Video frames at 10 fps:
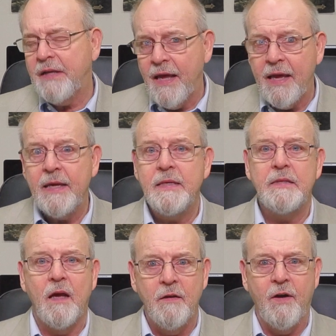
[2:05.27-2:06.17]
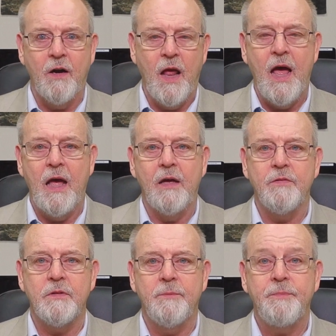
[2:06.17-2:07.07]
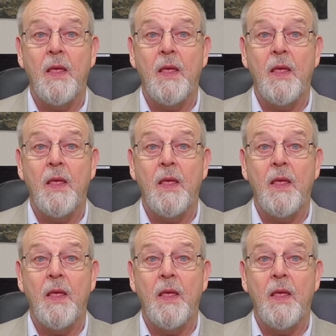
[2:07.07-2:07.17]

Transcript: days of our lives.